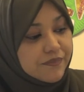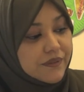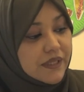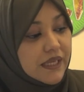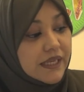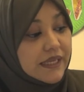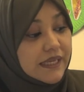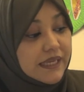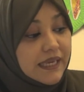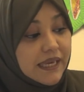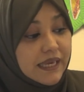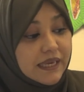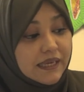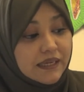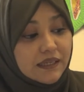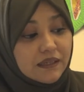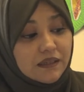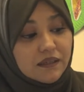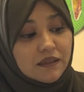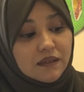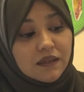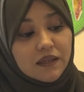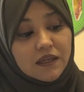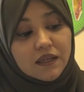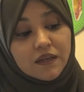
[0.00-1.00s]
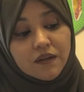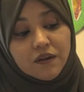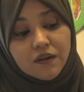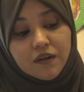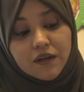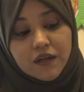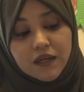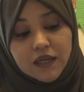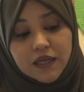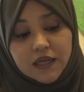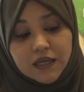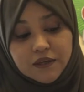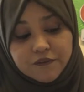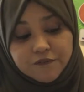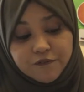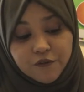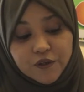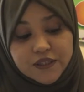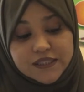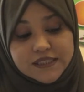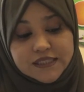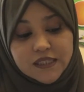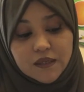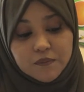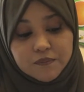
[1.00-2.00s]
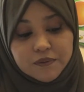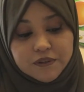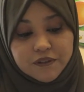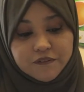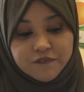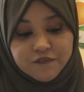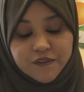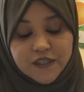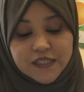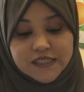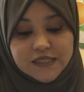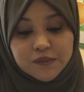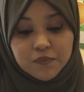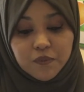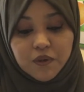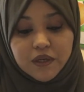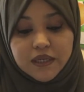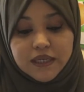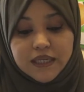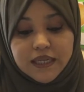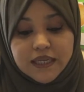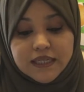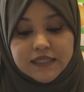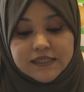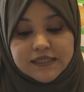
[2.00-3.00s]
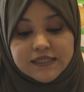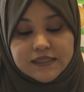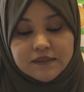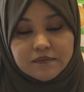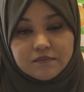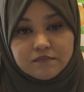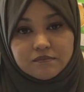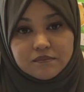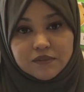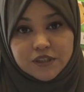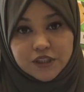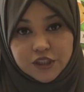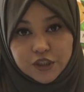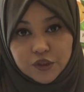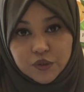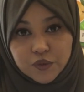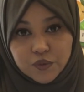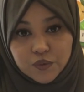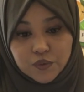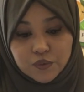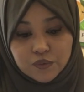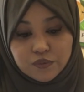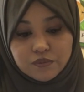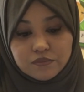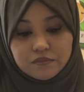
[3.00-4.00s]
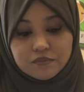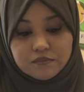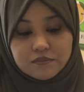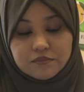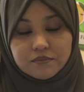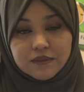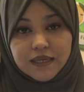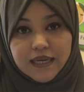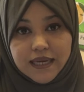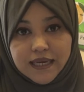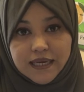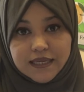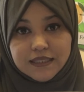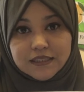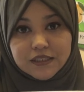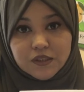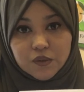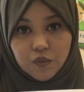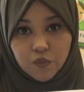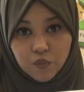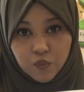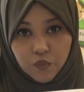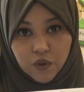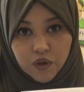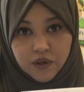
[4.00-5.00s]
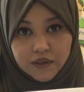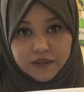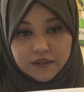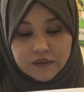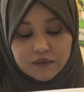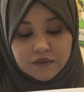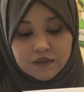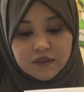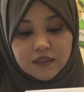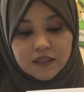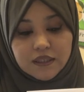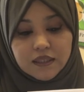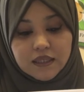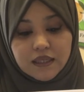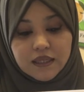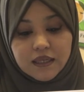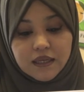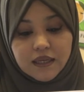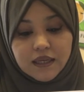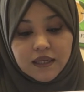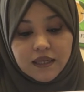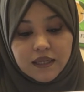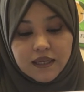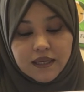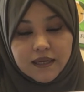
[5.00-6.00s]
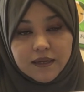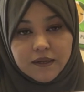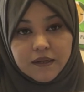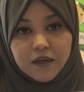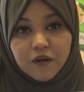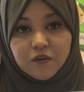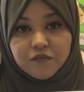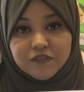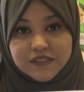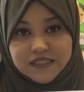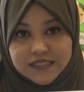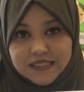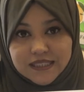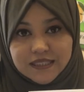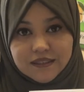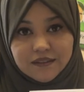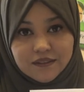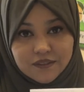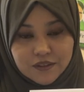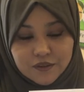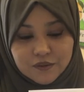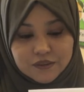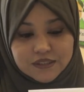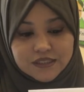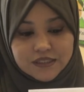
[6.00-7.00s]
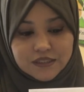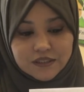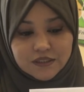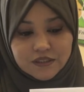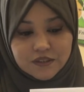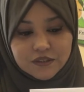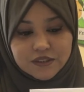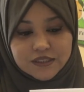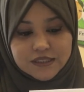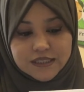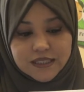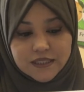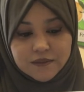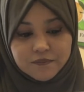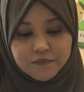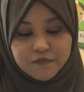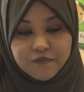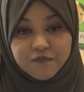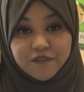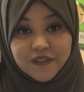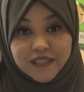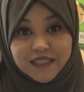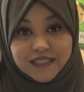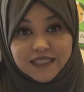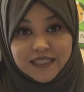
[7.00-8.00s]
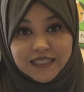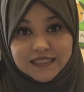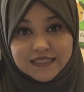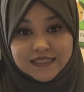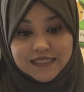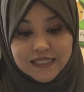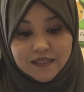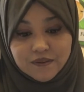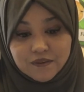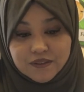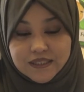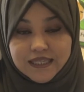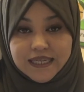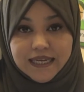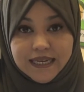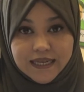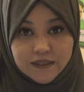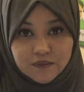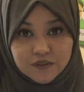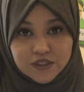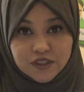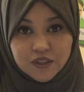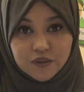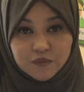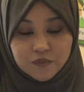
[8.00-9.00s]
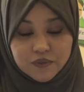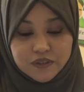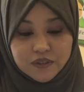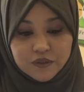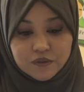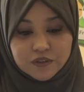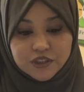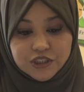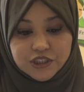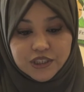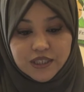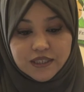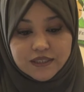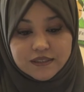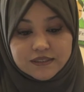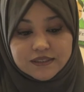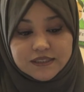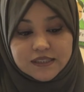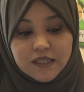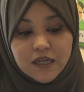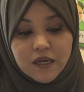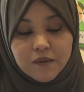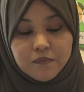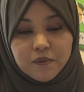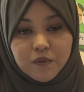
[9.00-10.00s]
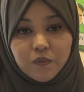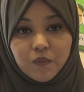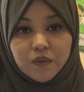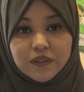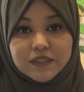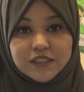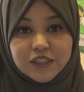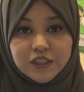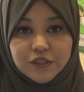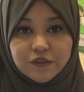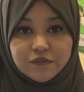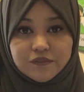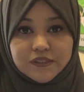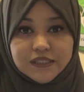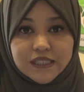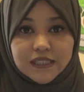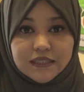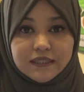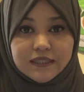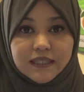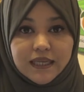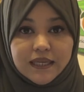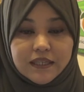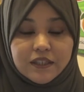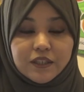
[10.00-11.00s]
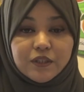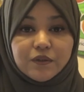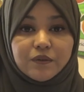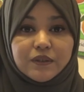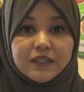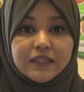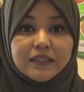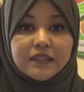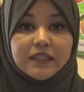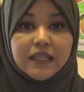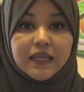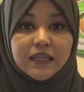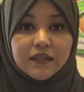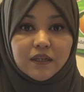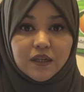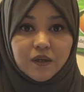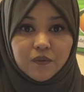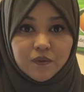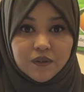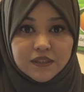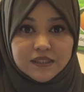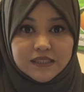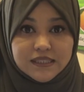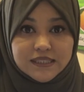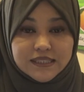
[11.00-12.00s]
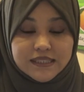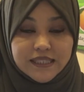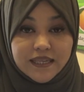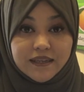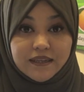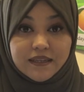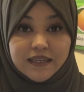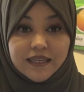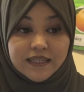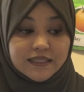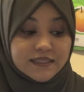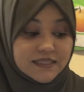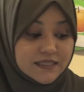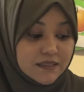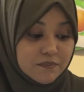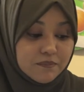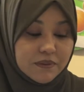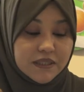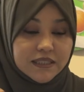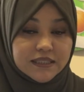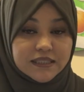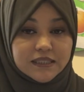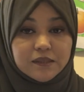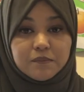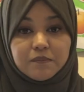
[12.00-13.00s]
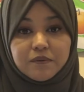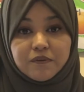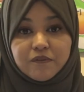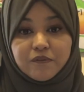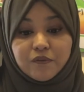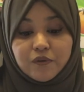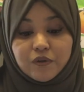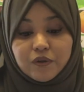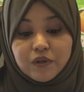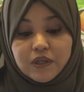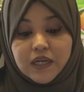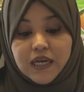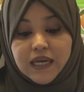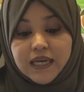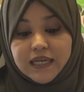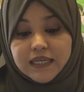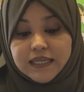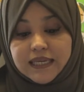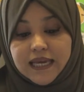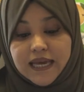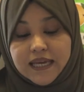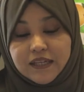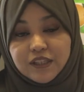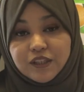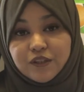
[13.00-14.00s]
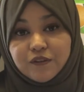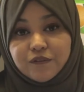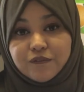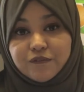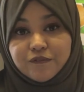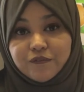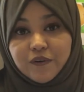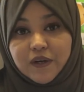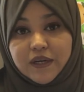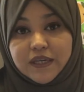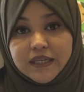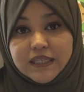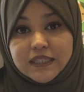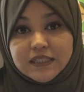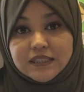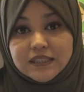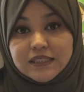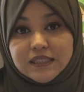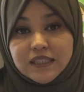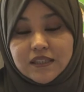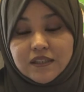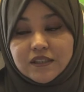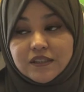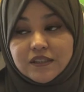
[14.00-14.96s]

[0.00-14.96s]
Again, for example, the first one is 2 add 1. Obviously you'd figure that out and count on with your child. But once you've done that, you can then go on to say, again, similar to before, can you find